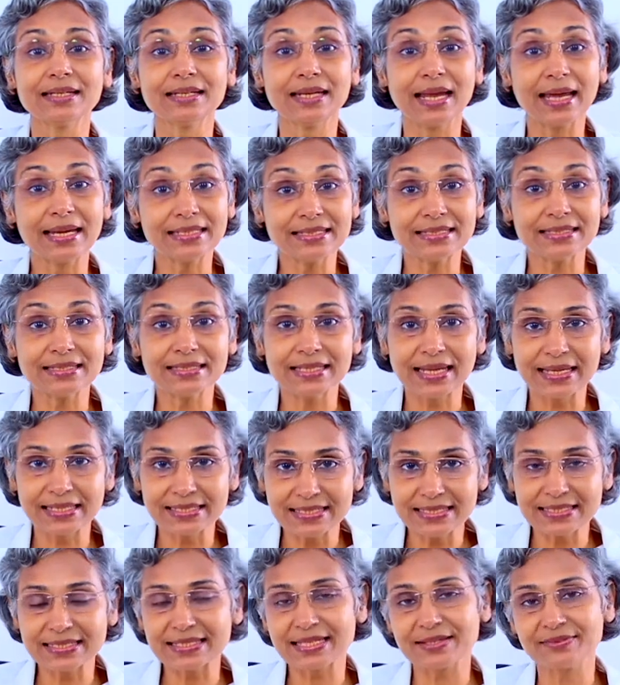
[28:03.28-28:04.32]

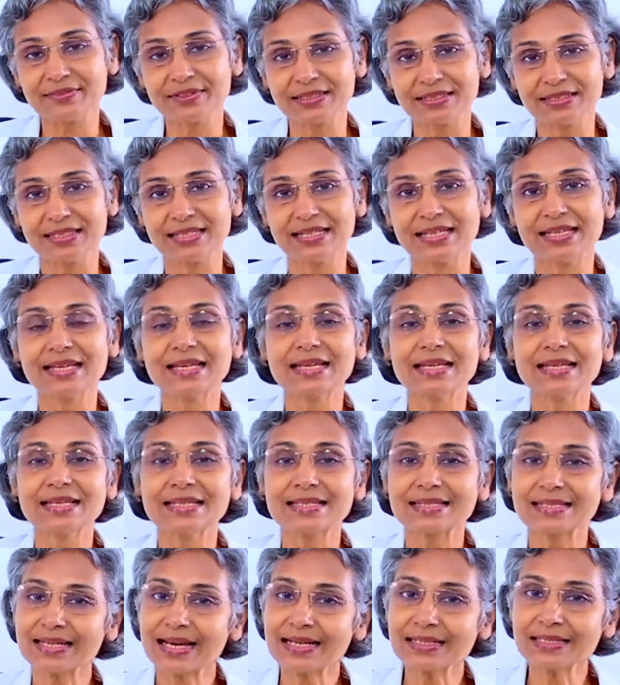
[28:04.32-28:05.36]
1997
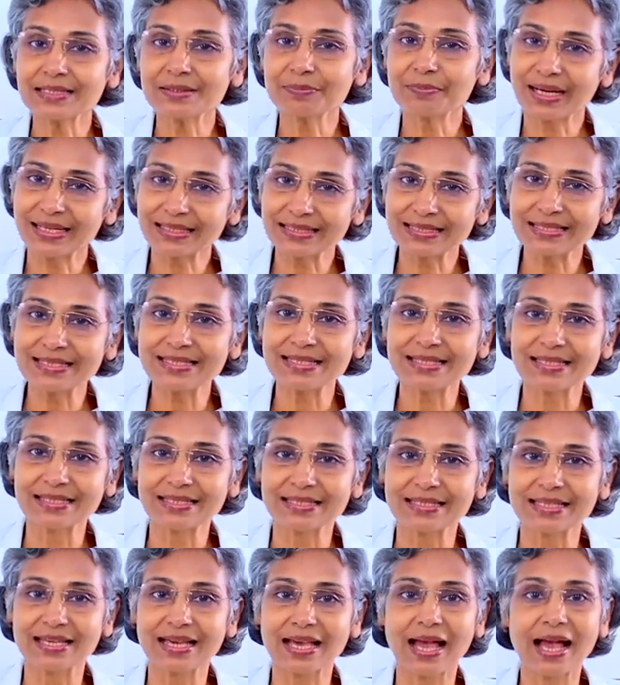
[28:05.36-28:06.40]
started
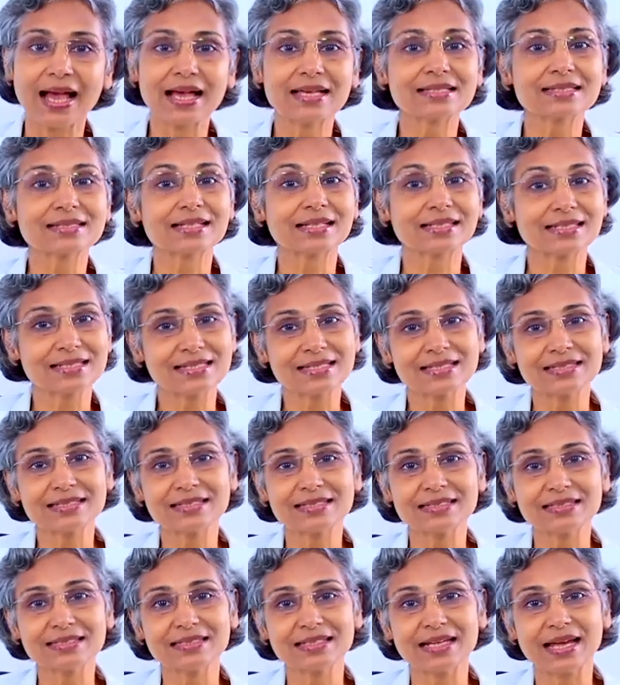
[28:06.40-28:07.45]
practicing as
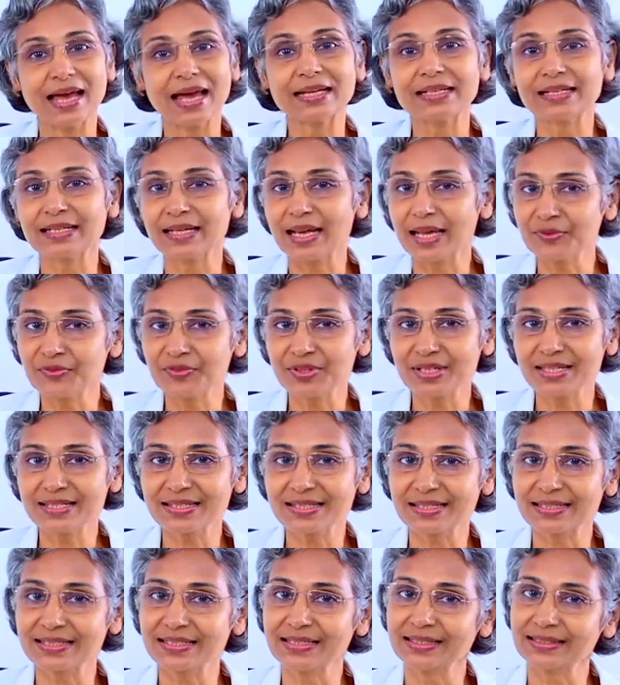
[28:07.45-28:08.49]
consultant at Life Care
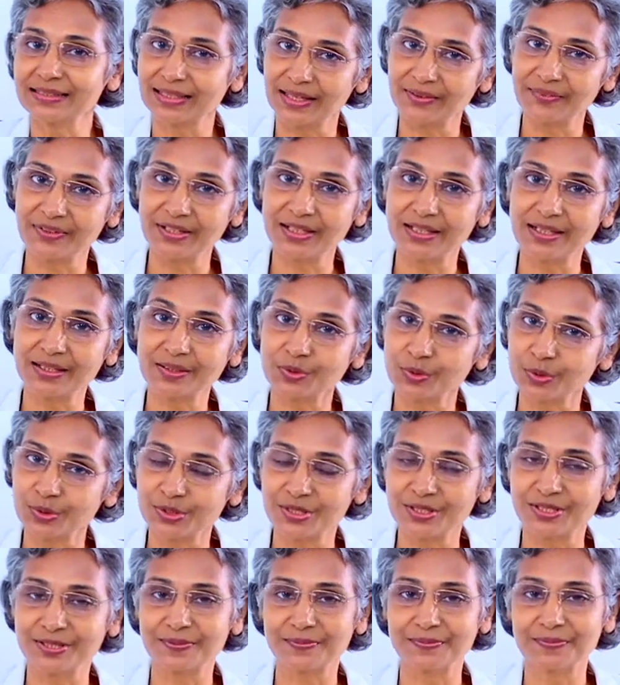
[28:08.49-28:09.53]
Center, Devara,
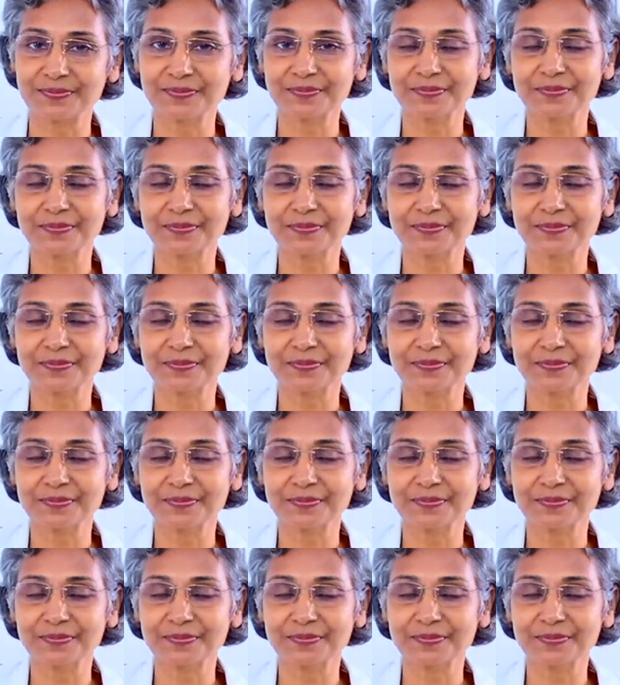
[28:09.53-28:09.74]
Kochi.